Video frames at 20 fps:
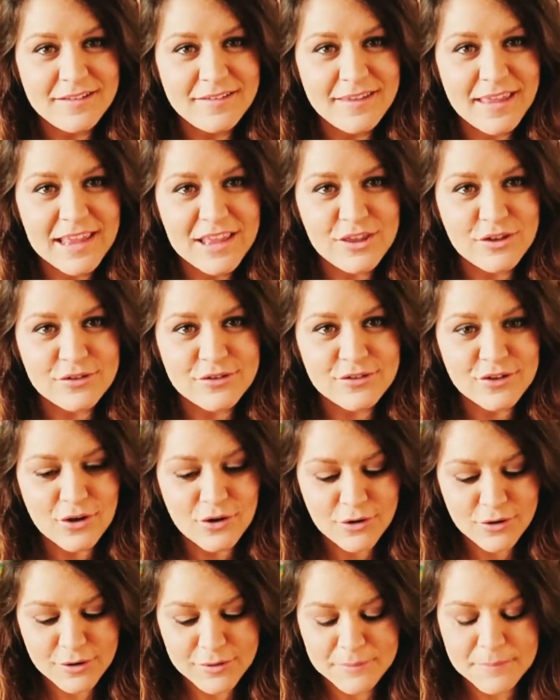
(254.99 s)
take your
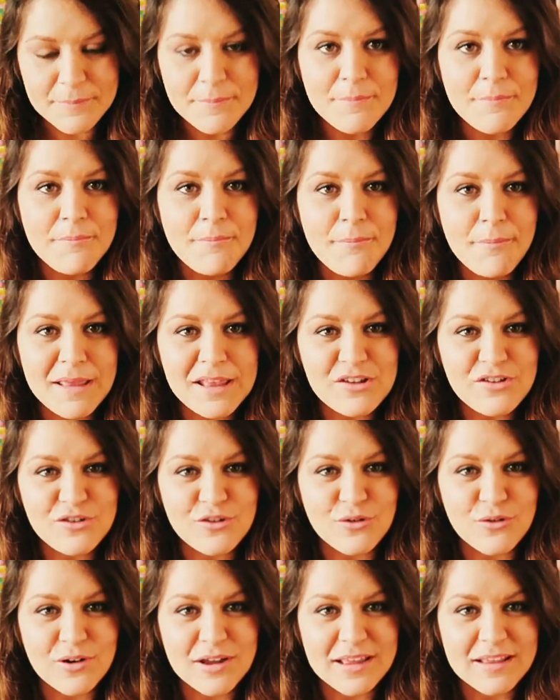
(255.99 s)
sock, make
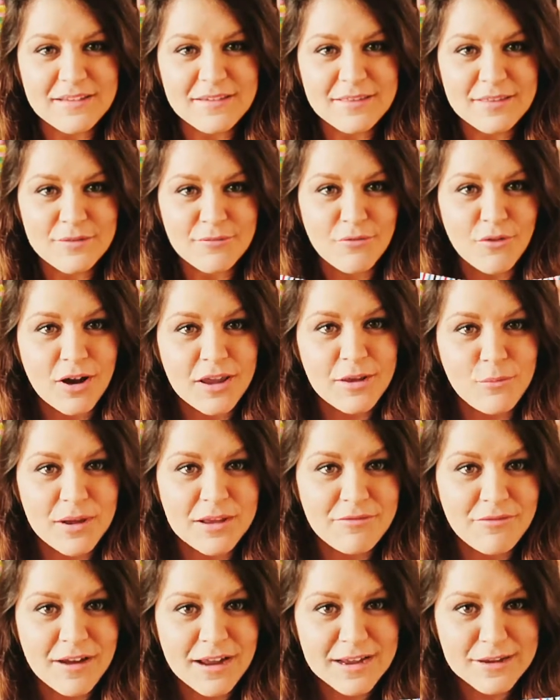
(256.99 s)
sure it's the right
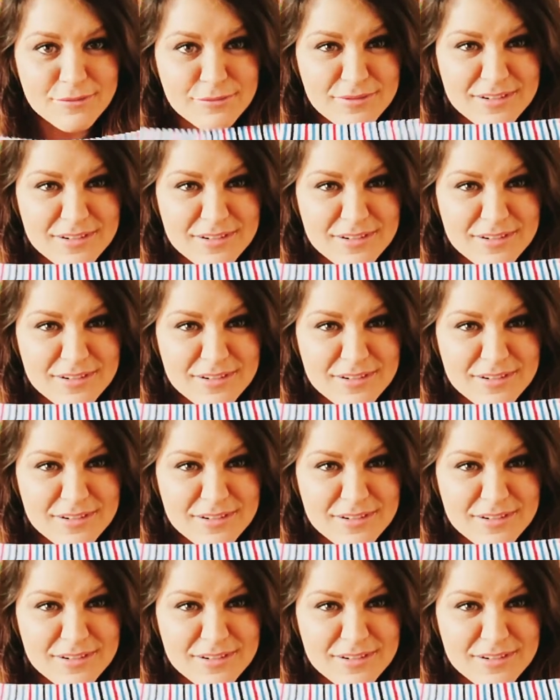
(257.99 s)
way round.